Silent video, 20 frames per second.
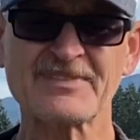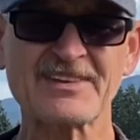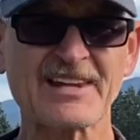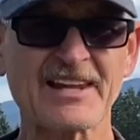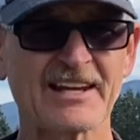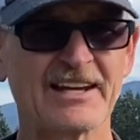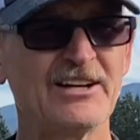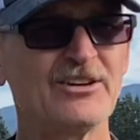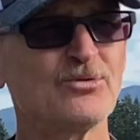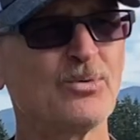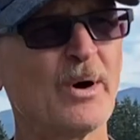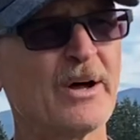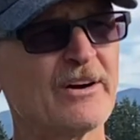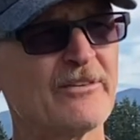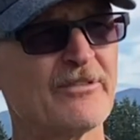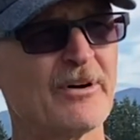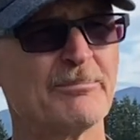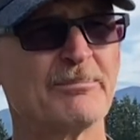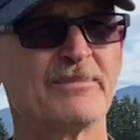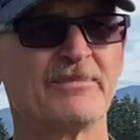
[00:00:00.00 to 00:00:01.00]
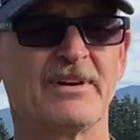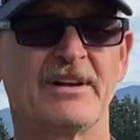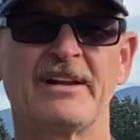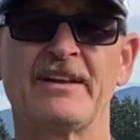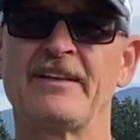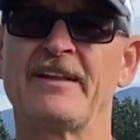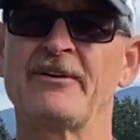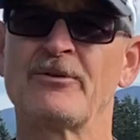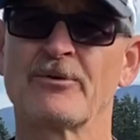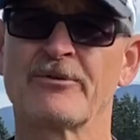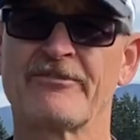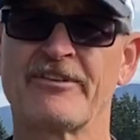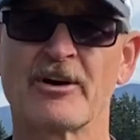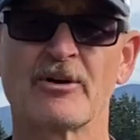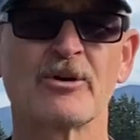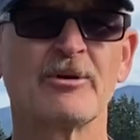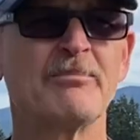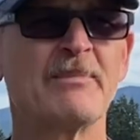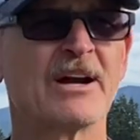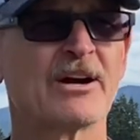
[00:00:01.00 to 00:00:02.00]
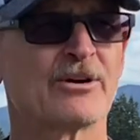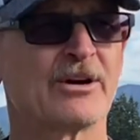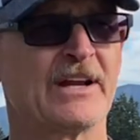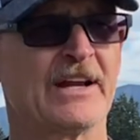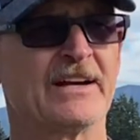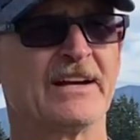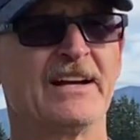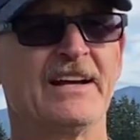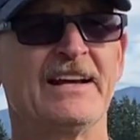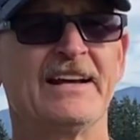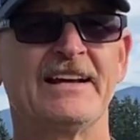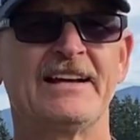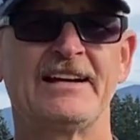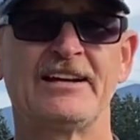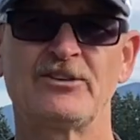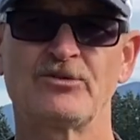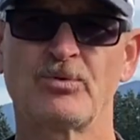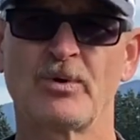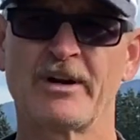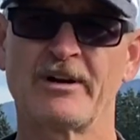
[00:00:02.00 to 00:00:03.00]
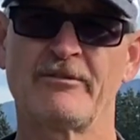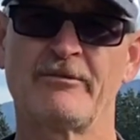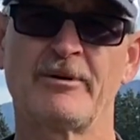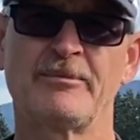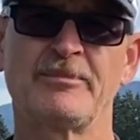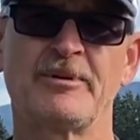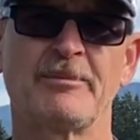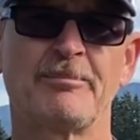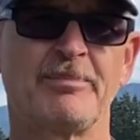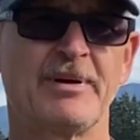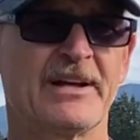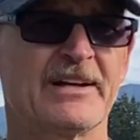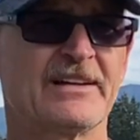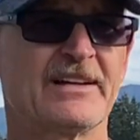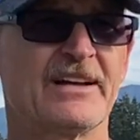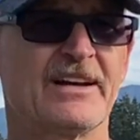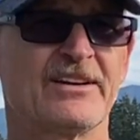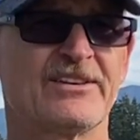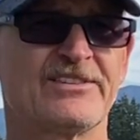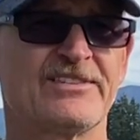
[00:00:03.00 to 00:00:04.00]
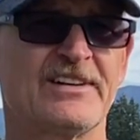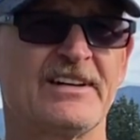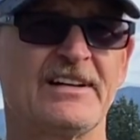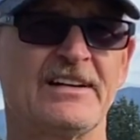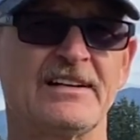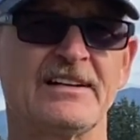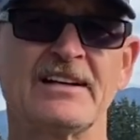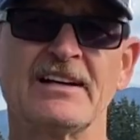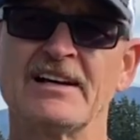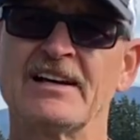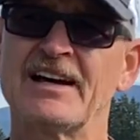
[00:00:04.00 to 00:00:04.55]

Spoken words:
Each one of them, and they were very Marian, each one of them depicted a scene.